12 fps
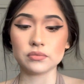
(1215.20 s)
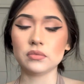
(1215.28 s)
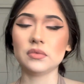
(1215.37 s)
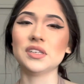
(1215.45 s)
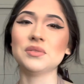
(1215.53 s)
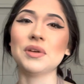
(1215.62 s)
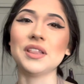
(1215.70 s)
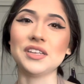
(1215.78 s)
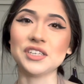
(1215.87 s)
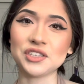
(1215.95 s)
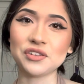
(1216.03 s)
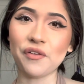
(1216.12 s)
This is my
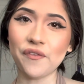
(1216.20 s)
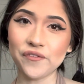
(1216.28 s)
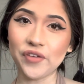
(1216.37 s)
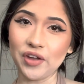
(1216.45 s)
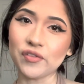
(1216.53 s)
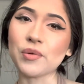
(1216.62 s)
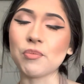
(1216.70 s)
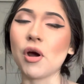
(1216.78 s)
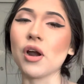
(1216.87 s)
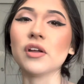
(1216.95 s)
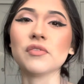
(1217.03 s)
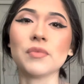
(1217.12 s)
least favorite
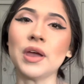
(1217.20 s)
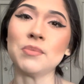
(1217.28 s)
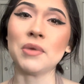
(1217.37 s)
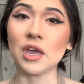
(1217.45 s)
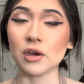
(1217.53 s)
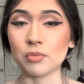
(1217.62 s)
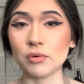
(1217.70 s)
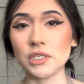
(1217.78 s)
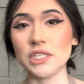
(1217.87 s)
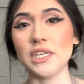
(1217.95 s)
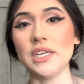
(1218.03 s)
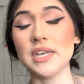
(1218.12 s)
part of my makeup
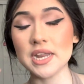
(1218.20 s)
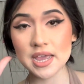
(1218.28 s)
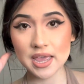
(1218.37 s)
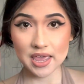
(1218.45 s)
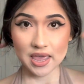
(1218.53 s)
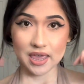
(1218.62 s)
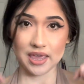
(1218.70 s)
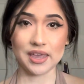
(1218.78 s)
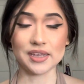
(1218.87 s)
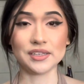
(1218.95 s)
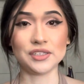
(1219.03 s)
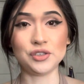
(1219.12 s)
routine,
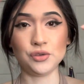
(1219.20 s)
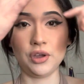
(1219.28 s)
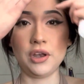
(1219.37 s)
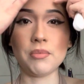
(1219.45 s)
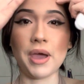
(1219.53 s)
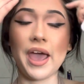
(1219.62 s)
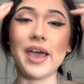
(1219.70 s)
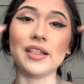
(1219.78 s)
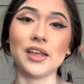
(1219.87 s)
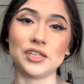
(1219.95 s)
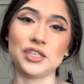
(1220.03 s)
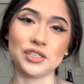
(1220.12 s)
is doing my
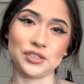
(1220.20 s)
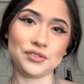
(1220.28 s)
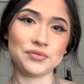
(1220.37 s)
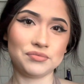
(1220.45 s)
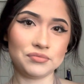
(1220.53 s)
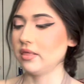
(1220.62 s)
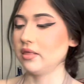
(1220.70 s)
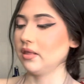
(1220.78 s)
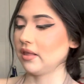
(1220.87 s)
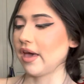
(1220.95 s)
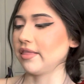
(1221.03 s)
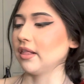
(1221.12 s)
eyelashes.
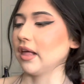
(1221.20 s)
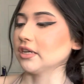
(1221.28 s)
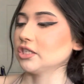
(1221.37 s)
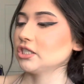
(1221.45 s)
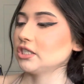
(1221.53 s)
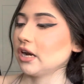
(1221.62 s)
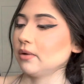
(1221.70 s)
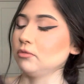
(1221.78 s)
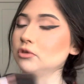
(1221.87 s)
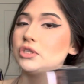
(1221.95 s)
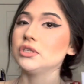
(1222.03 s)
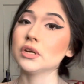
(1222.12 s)
And the lashes that I'm
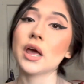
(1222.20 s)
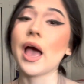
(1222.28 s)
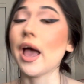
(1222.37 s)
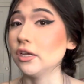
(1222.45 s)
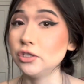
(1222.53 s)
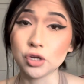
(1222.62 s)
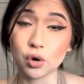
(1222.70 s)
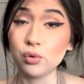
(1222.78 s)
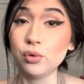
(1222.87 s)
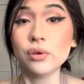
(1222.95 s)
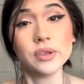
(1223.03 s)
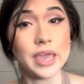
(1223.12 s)
using, I
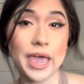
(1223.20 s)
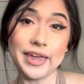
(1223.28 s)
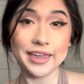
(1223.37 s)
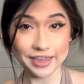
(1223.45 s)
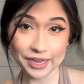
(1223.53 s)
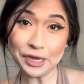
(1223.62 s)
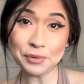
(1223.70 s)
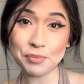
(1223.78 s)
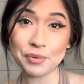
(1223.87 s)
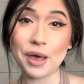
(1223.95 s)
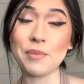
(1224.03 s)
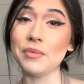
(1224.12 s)
don't gatekeep.
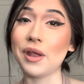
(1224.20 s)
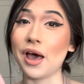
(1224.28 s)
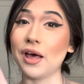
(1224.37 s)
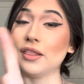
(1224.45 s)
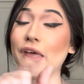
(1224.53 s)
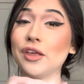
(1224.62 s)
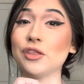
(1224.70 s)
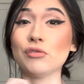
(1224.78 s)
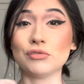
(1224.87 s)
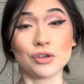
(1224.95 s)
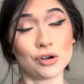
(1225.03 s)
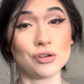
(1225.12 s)
I'm not like
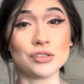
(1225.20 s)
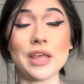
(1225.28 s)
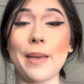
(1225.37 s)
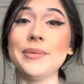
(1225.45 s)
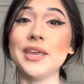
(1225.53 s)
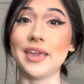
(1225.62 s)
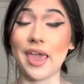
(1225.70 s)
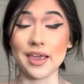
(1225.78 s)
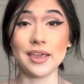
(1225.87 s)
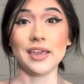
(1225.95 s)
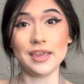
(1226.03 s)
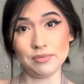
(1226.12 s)
those girls that be
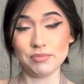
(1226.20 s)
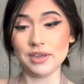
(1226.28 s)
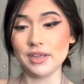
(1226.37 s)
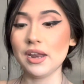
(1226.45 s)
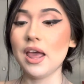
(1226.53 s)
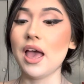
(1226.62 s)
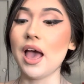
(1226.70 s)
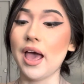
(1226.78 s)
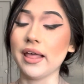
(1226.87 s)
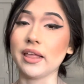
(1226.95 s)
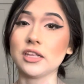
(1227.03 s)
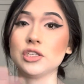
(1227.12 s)
gatekeeping. I
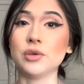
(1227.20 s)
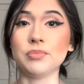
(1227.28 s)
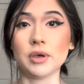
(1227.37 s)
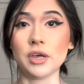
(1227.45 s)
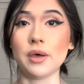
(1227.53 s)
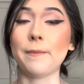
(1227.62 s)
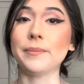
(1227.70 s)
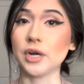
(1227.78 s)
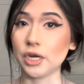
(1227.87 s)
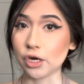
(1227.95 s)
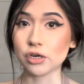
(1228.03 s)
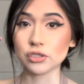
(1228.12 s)
like to put pretty
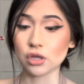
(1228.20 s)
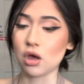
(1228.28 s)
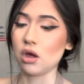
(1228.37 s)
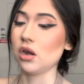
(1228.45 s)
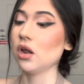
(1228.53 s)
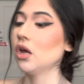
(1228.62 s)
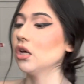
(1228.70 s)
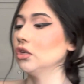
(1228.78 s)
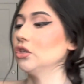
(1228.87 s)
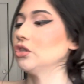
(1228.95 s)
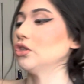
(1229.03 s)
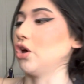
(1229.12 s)
girls on.
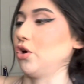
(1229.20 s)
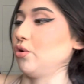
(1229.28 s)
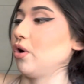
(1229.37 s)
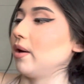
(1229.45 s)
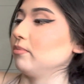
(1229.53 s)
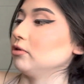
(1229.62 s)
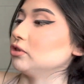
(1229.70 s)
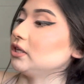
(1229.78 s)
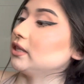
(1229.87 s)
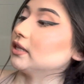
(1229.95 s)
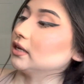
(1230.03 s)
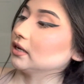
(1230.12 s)
So I'm
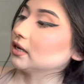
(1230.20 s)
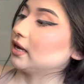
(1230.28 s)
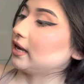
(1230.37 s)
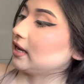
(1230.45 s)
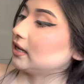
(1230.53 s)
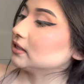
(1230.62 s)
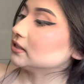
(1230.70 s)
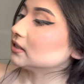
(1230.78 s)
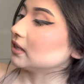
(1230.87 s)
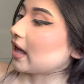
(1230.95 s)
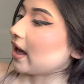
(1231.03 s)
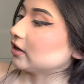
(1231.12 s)
using the Kiss
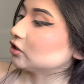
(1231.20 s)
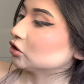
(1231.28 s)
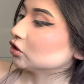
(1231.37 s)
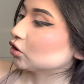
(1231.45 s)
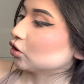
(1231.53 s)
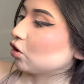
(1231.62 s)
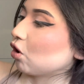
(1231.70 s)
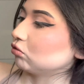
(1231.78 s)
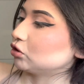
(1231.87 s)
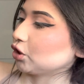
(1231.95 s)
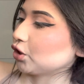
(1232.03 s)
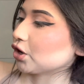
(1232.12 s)
Lash
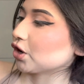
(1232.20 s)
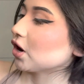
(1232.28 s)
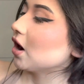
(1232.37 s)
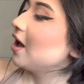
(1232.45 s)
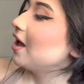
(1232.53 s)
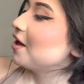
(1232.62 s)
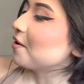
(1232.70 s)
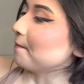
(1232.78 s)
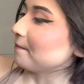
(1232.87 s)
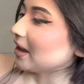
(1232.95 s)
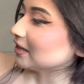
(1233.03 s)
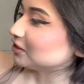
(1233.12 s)
Couture
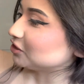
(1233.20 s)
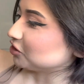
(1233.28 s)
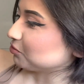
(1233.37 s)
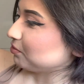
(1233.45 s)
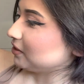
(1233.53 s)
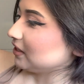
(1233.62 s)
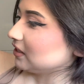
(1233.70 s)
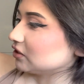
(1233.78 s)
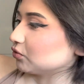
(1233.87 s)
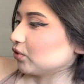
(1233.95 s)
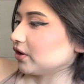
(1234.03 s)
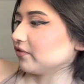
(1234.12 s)
Masterpiece,
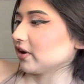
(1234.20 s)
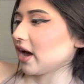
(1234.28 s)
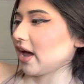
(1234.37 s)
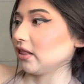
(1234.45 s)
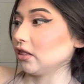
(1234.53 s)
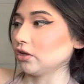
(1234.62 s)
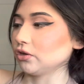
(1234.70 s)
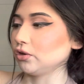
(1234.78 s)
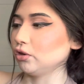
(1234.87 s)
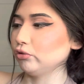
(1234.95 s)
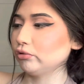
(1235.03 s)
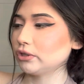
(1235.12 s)
one of a kind
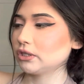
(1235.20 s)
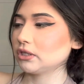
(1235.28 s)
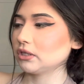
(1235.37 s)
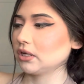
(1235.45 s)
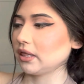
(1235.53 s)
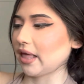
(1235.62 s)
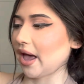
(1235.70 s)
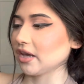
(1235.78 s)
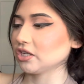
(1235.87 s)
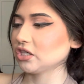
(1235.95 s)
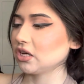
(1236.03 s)
luxe lash.